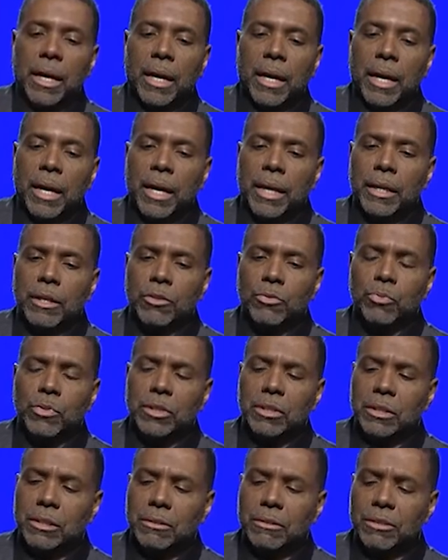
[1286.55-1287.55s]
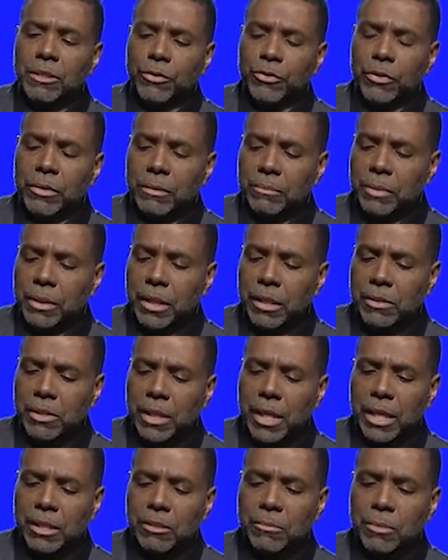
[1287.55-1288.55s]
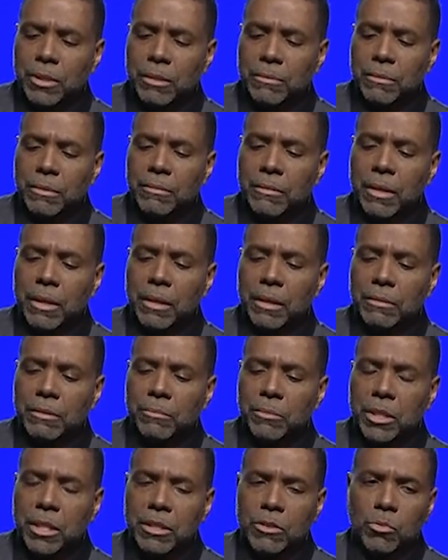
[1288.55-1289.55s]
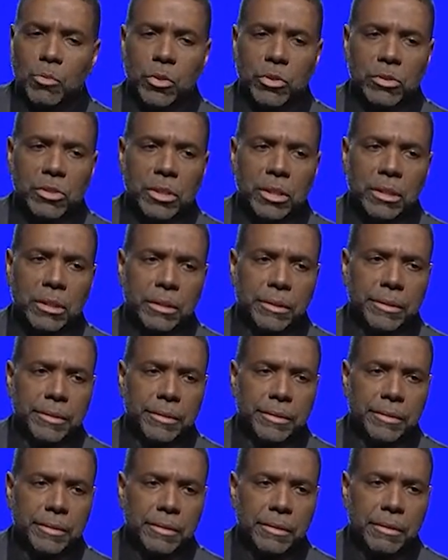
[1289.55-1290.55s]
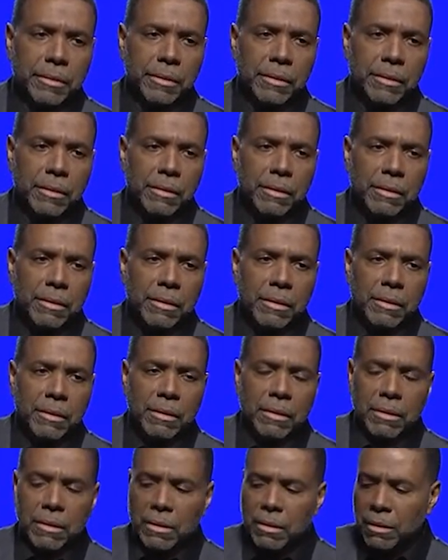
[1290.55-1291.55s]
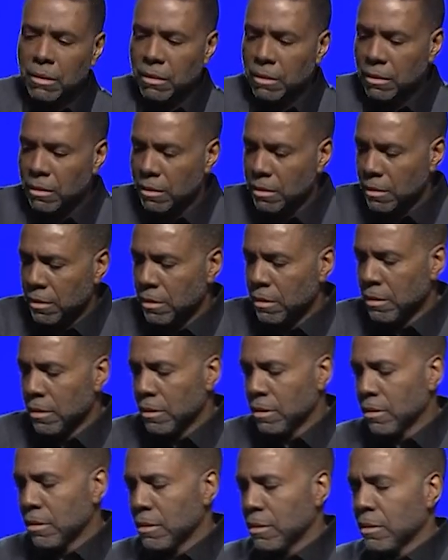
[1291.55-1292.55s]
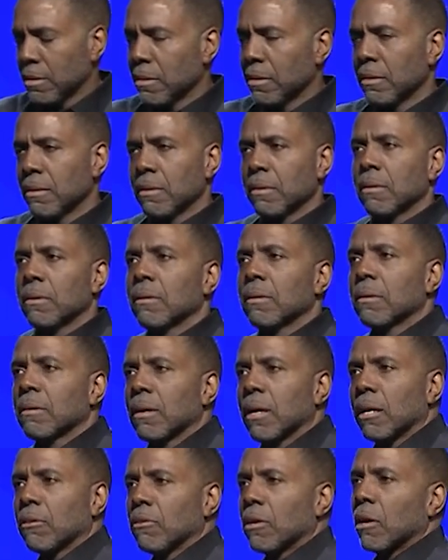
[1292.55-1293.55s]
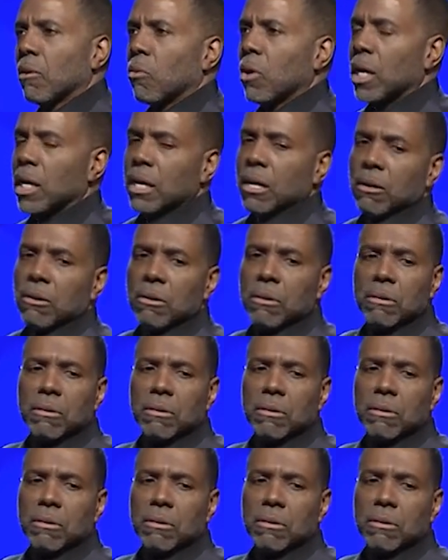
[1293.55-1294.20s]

And this was a little different because it had some, uh, some cussing words in it. I was like, wow.